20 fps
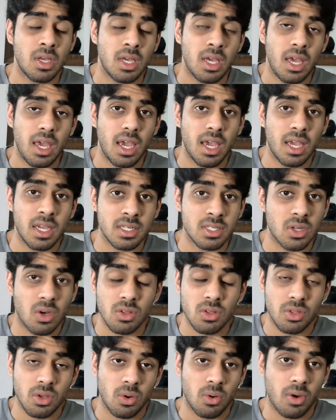And
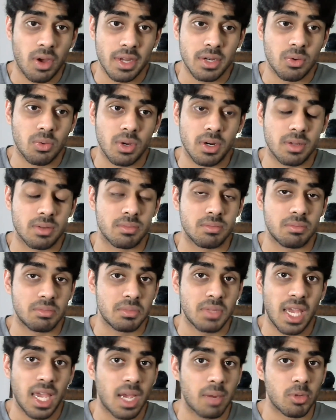although I don't want to
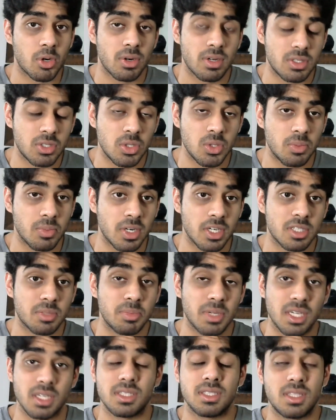hammer it too much
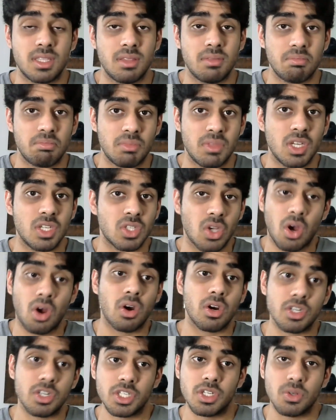because these
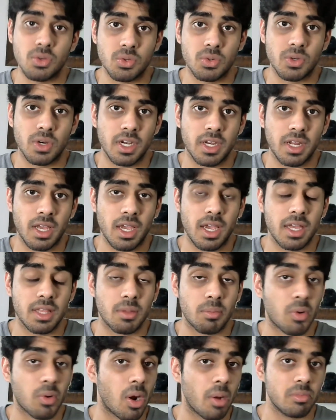are children and the
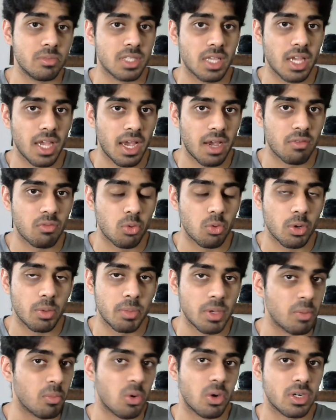problems they have would be
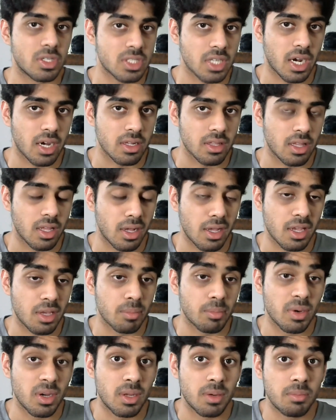more childlike,
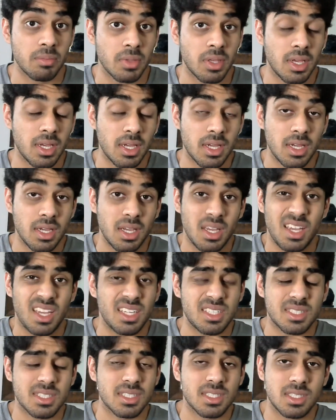but it
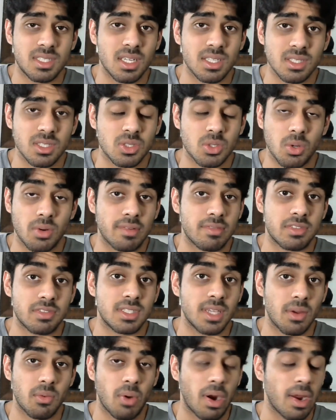just doesn't sort of
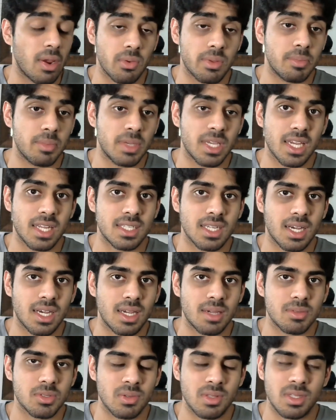sit right with me at
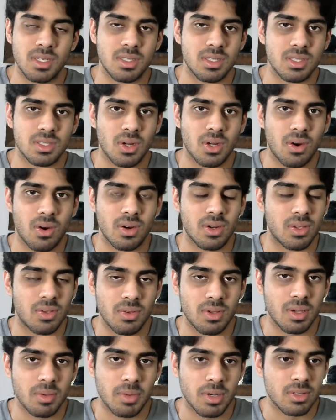times when they're just
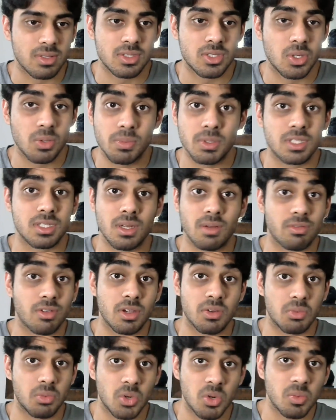arguing about stupid stuff like
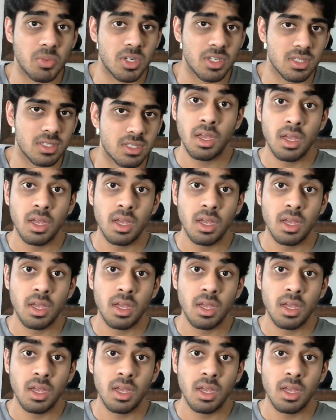rumors.